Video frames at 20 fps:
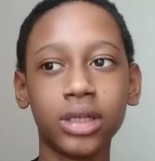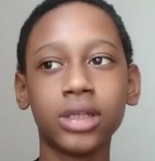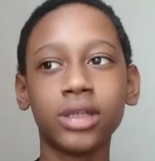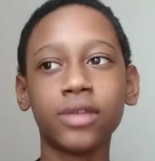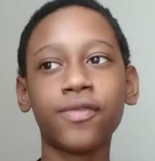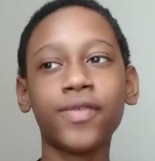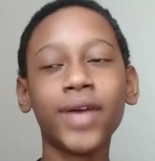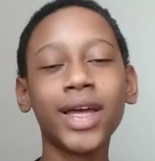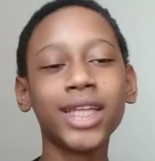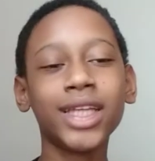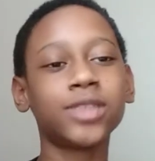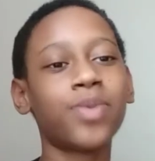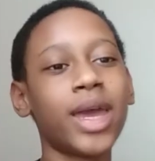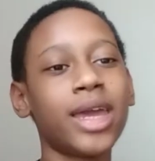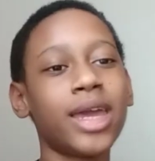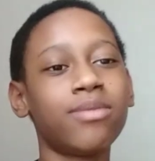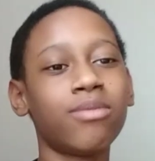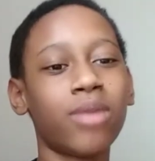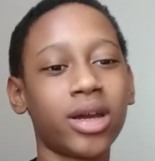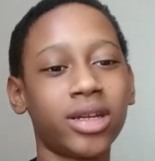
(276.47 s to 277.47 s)
The fans
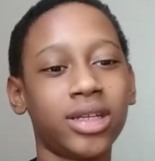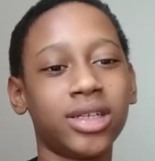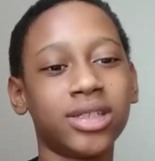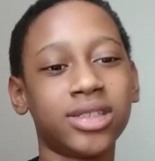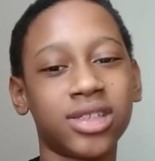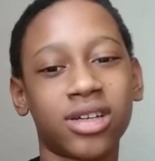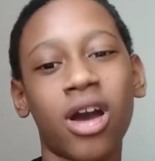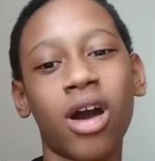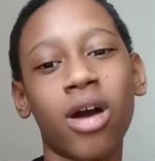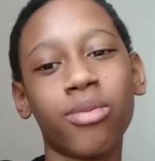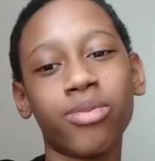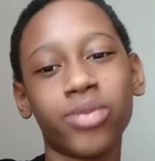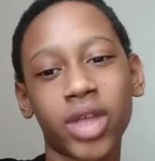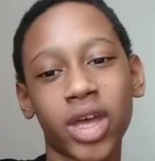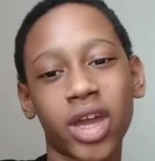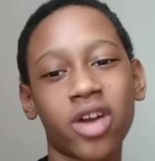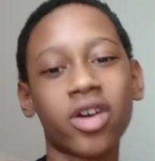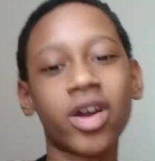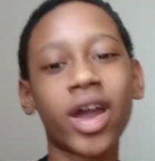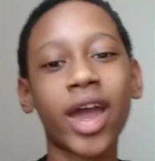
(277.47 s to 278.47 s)
paid money to come
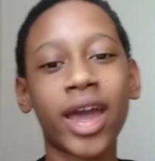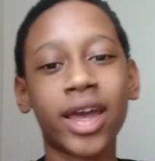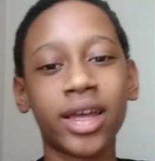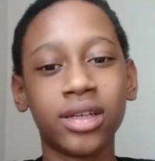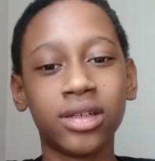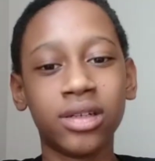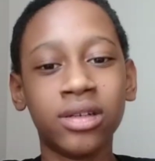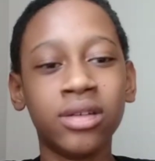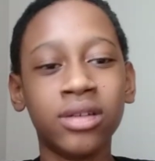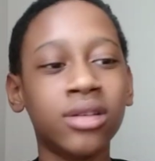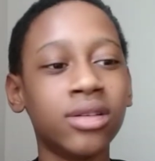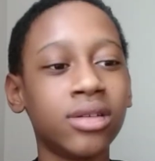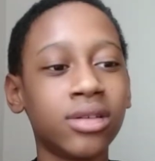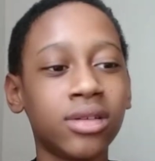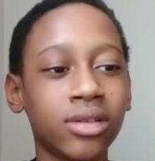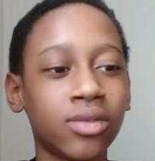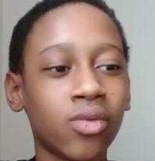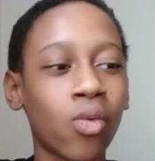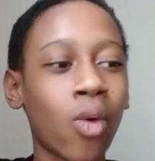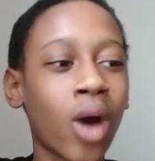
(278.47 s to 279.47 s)
there and
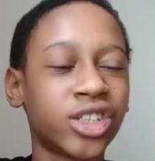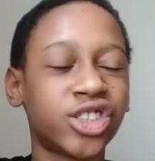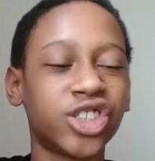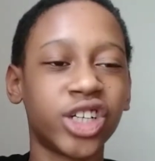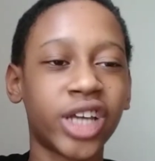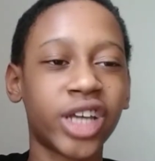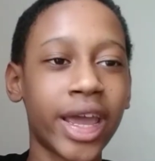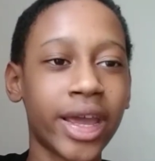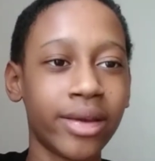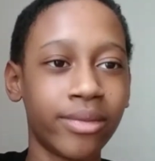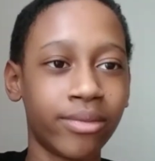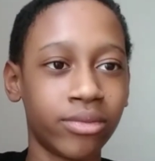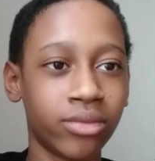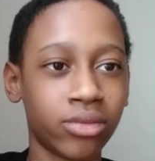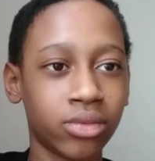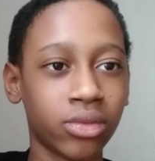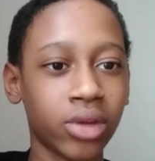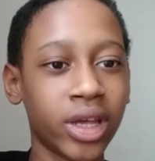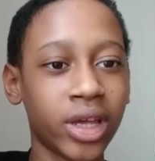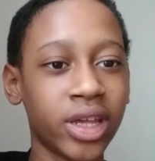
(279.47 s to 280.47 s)
watch a game.
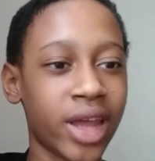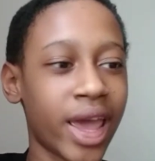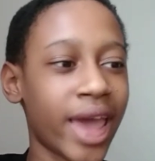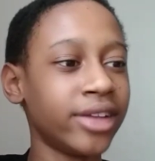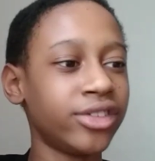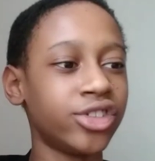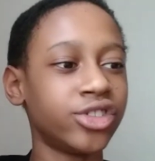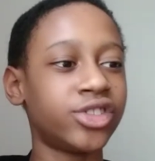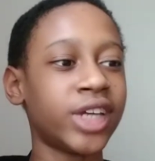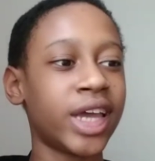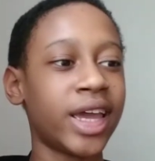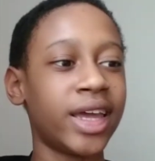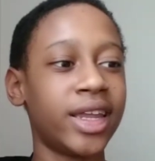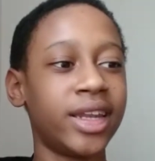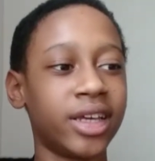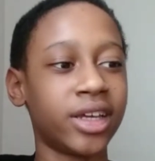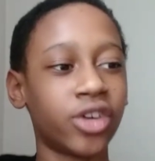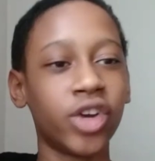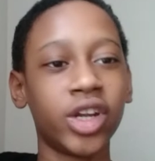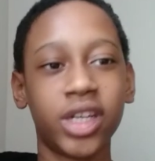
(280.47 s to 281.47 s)
An
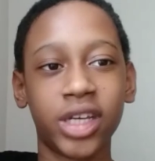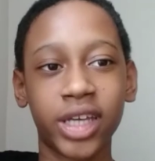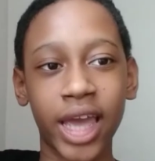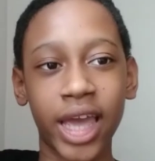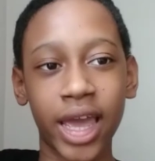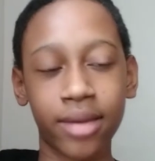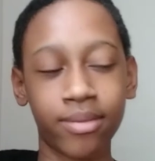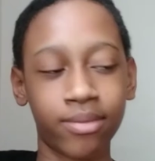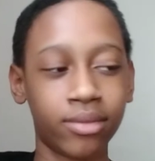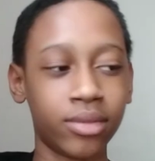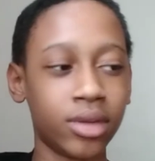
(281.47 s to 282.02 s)
entertaining, gritty game.